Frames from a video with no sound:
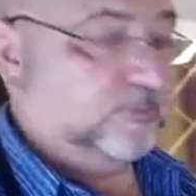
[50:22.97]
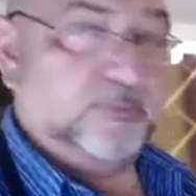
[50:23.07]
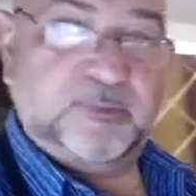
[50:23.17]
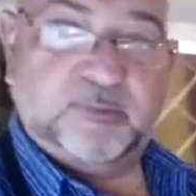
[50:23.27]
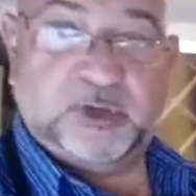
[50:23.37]

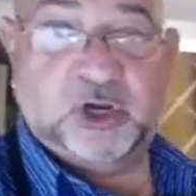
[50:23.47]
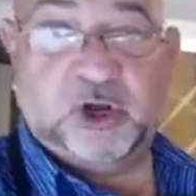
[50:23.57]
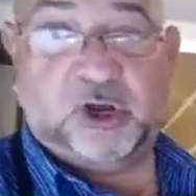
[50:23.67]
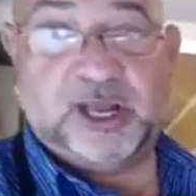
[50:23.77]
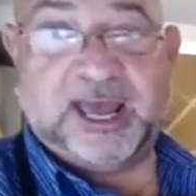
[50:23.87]
But not
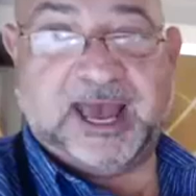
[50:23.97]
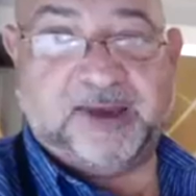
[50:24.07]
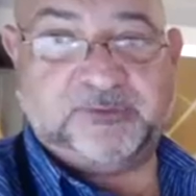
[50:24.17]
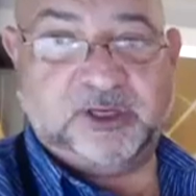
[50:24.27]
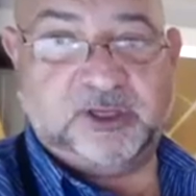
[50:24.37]
after
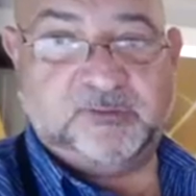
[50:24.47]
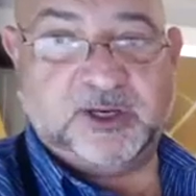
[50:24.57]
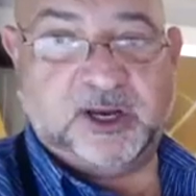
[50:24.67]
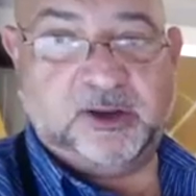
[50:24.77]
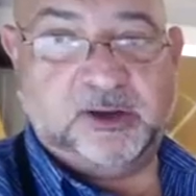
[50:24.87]
you've
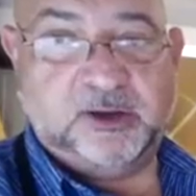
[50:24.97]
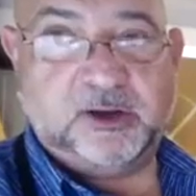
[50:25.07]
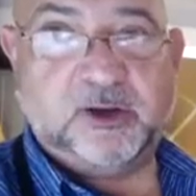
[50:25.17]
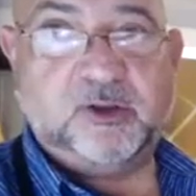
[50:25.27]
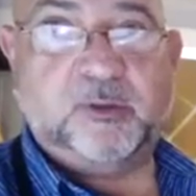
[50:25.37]
done
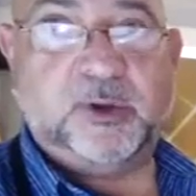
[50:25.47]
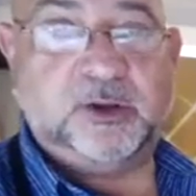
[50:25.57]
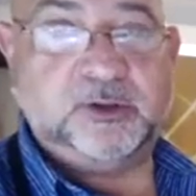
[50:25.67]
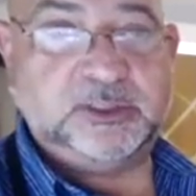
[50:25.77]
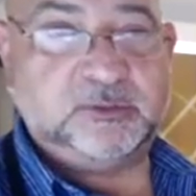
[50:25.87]
the post.
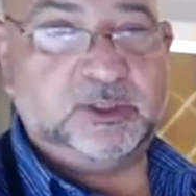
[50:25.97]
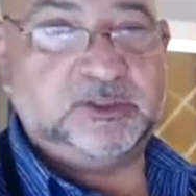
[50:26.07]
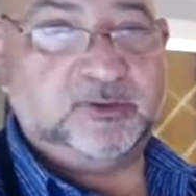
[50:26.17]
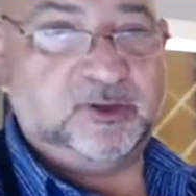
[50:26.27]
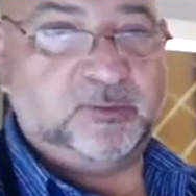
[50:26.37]
Once you've done
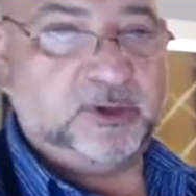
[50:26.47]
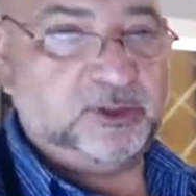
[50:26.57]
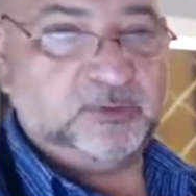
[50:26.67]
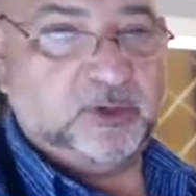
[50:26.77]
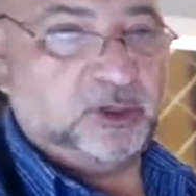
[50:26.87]
the post, we're
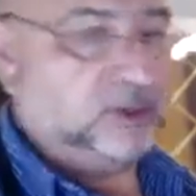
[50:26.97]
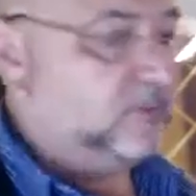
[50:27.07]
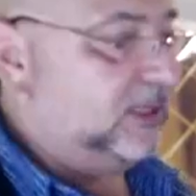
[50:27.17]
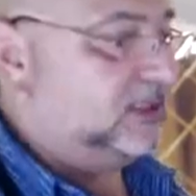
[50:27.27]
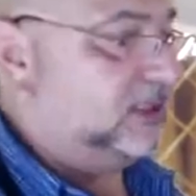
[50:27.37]
not going to paint
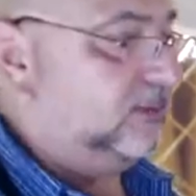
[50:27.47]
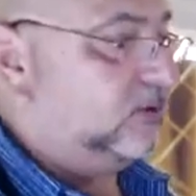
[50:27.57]
anymore.